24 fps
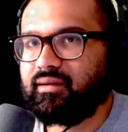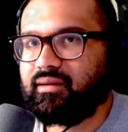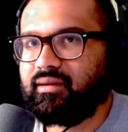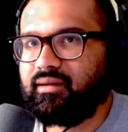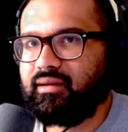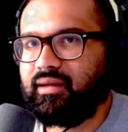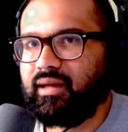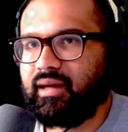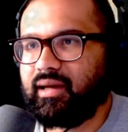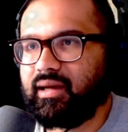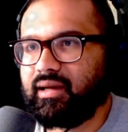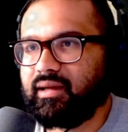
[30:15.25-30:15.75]

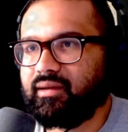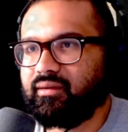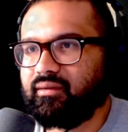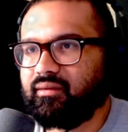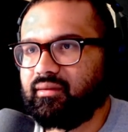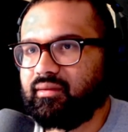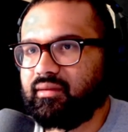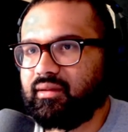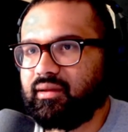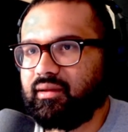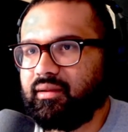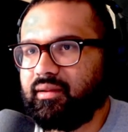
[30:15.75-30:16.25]
yeah,
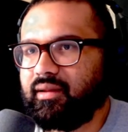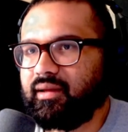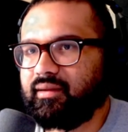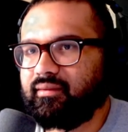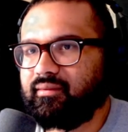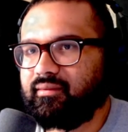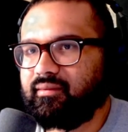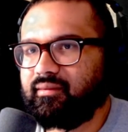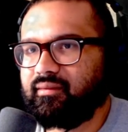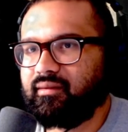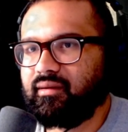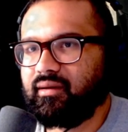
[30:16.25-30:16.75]

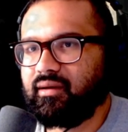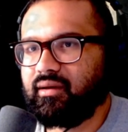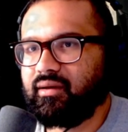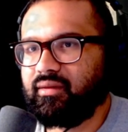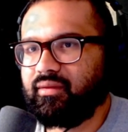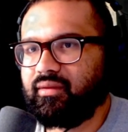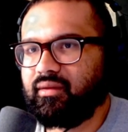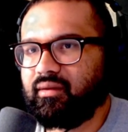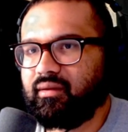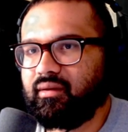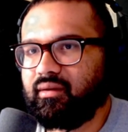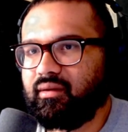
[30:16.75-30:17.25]
that's
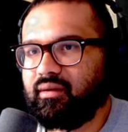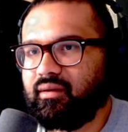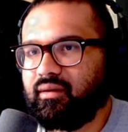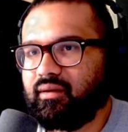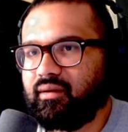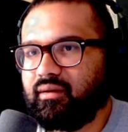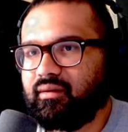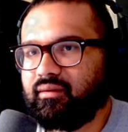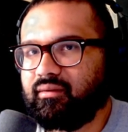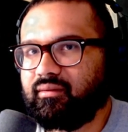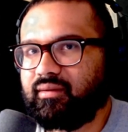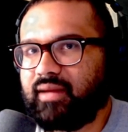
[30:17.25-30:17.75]
the
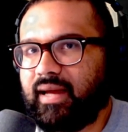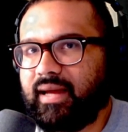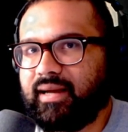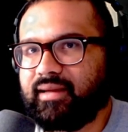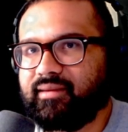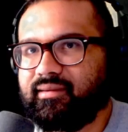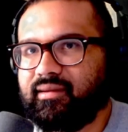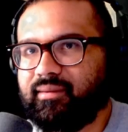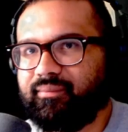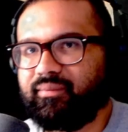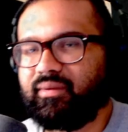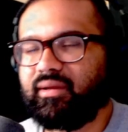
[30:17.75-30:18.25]

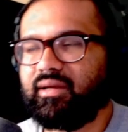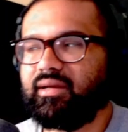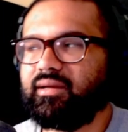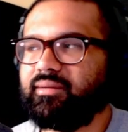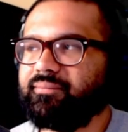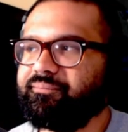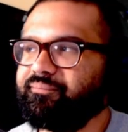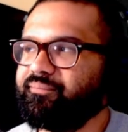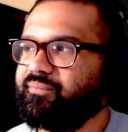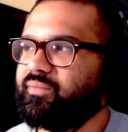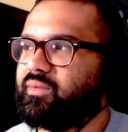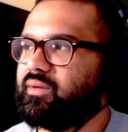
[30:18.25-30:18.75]
status update.
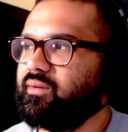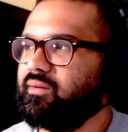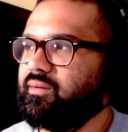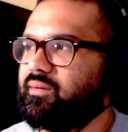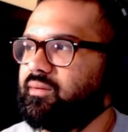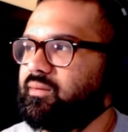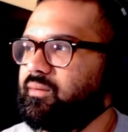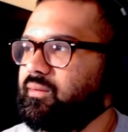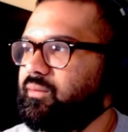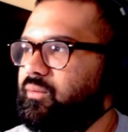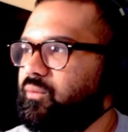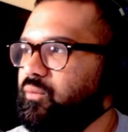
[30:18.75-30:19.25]

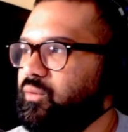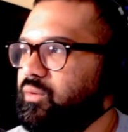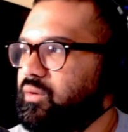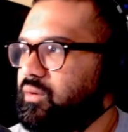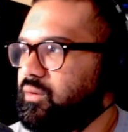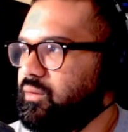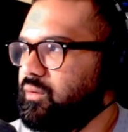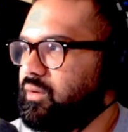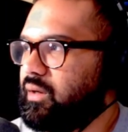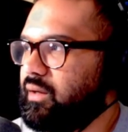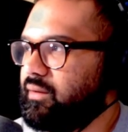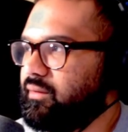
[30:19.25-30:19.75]

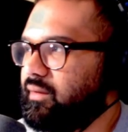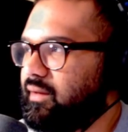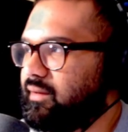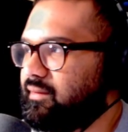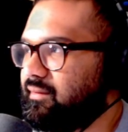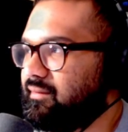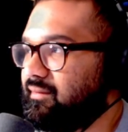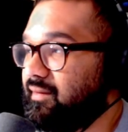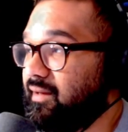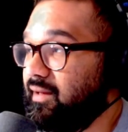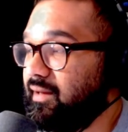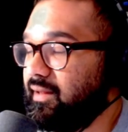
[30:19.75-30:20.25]
We're at
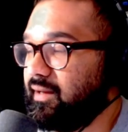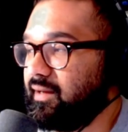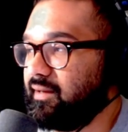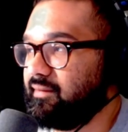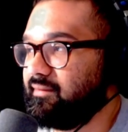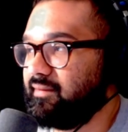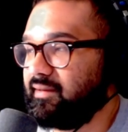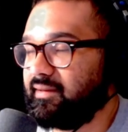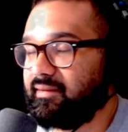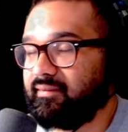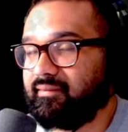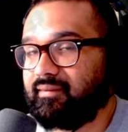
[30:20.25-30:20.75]
the time, like I
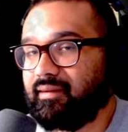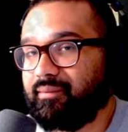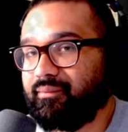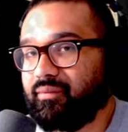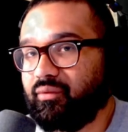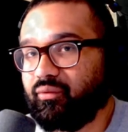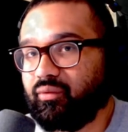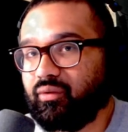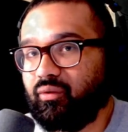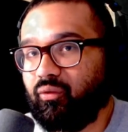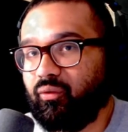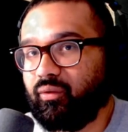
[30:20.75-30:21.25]
said, at the time
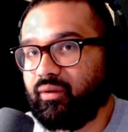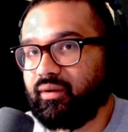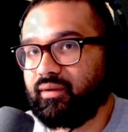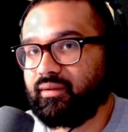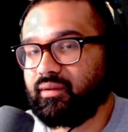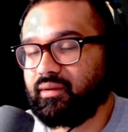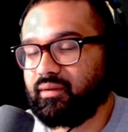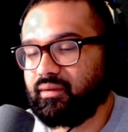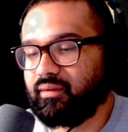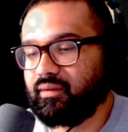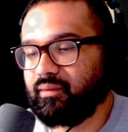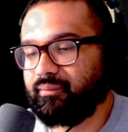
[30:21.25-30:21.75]
of recording,
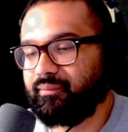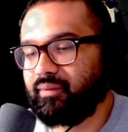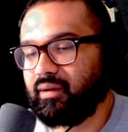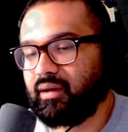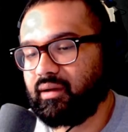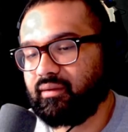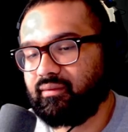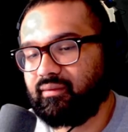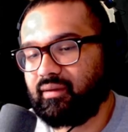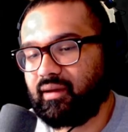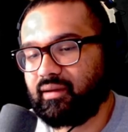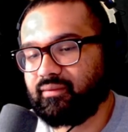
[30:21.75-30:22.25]
the
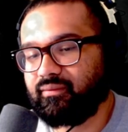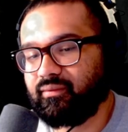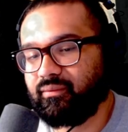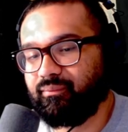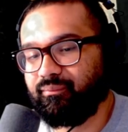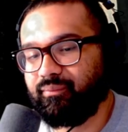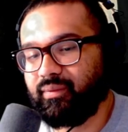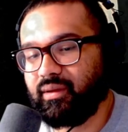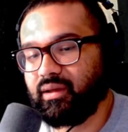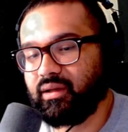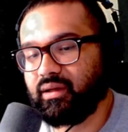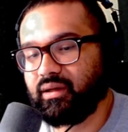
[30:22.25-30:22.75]
boss
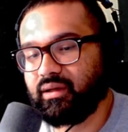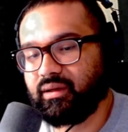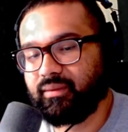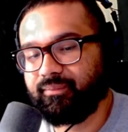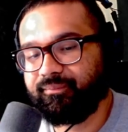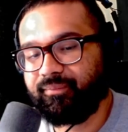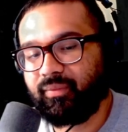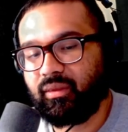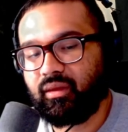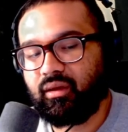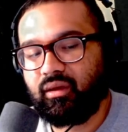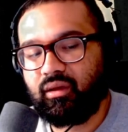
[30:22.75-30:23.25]
hasn't been
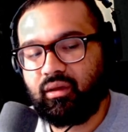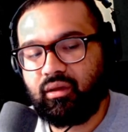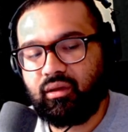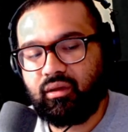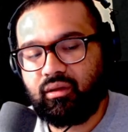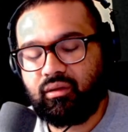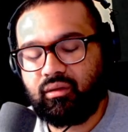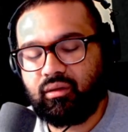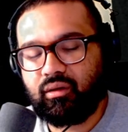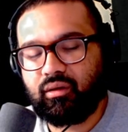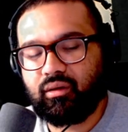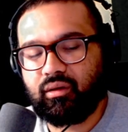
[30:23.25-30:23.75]

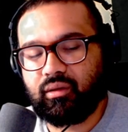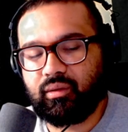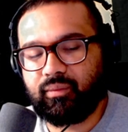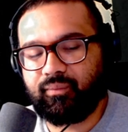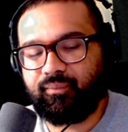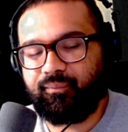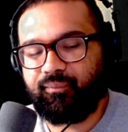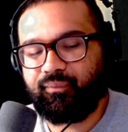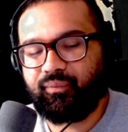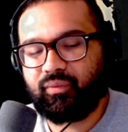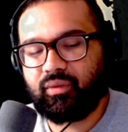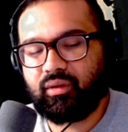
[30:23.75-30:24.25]

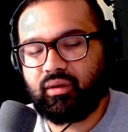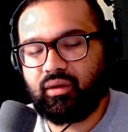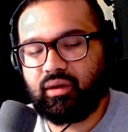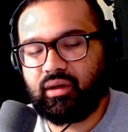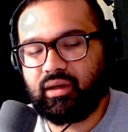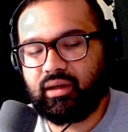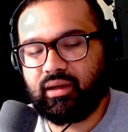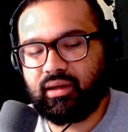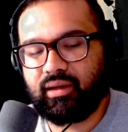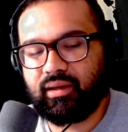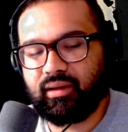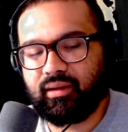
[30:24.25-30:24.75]

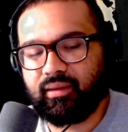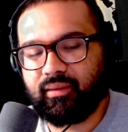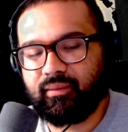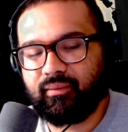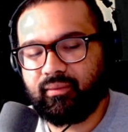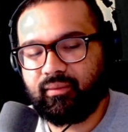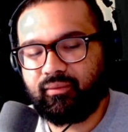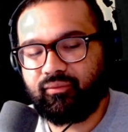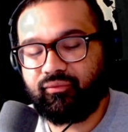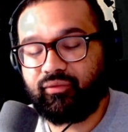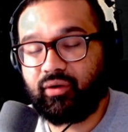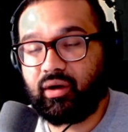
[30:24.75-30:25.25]

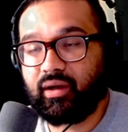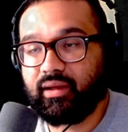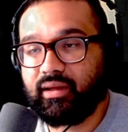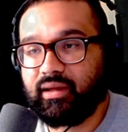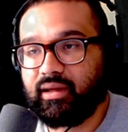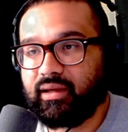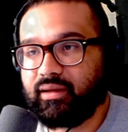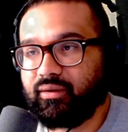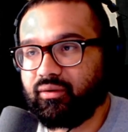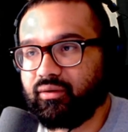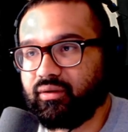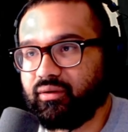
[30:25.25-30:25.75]
fought
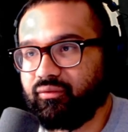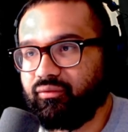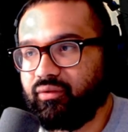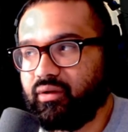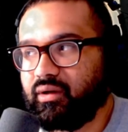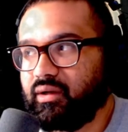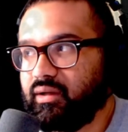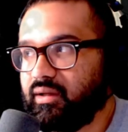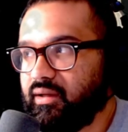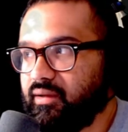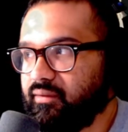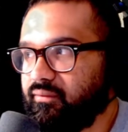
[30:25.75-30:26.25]
yet or
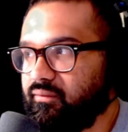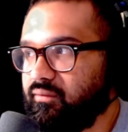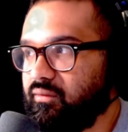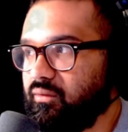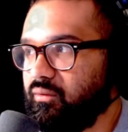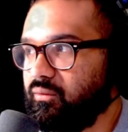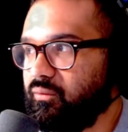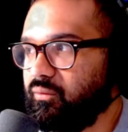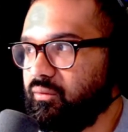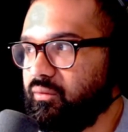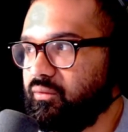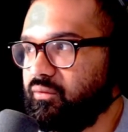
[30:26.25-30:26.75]
defeated yet,
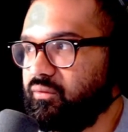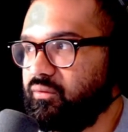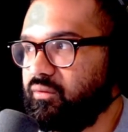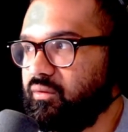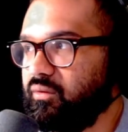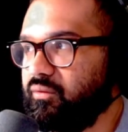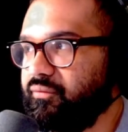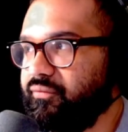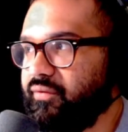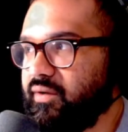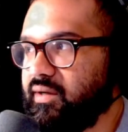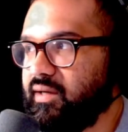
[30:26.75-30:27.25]
so we're
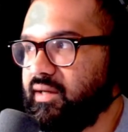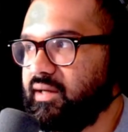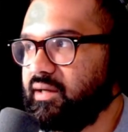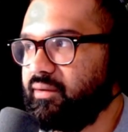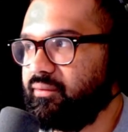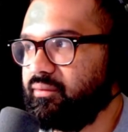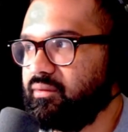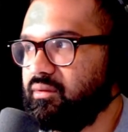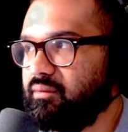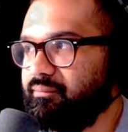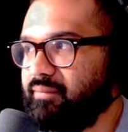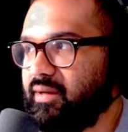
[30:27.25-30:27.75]
still finding out
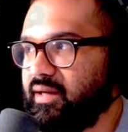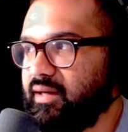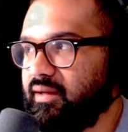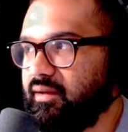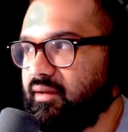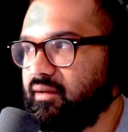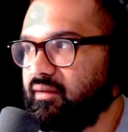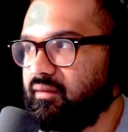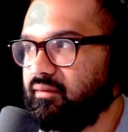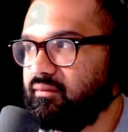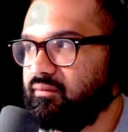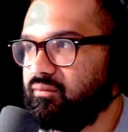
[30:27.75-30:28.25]
what the meta
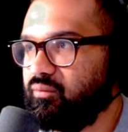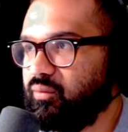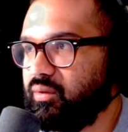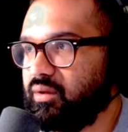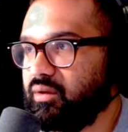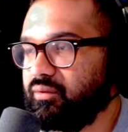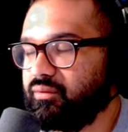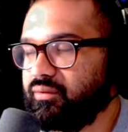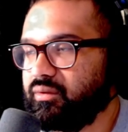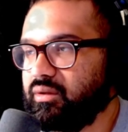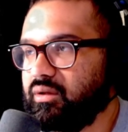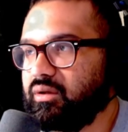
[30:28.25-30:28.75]
is. We
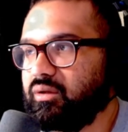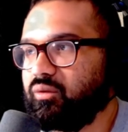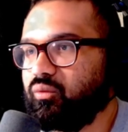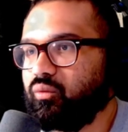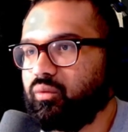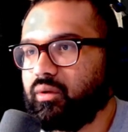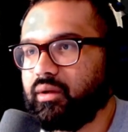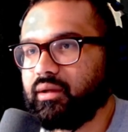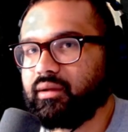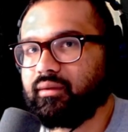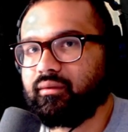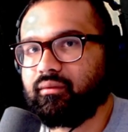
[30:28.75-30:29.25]
don't know
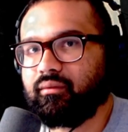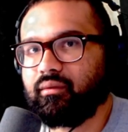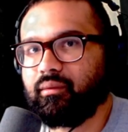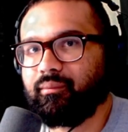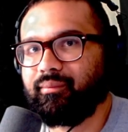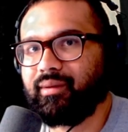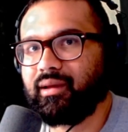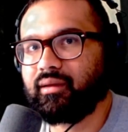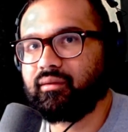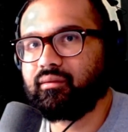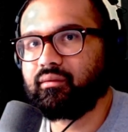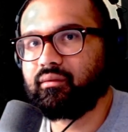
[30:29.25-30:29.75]
what the
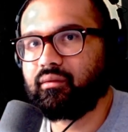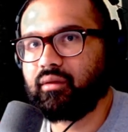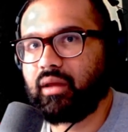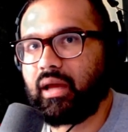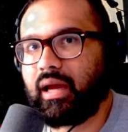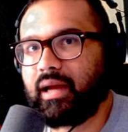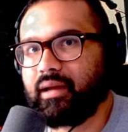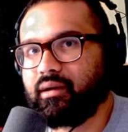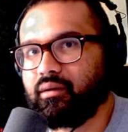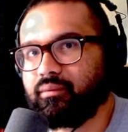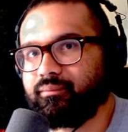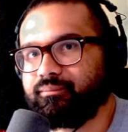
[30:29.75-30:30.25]
best
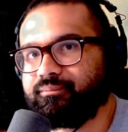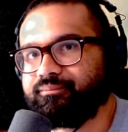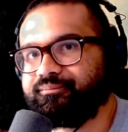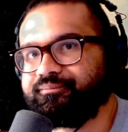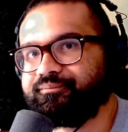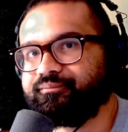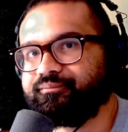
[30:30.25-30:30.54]
item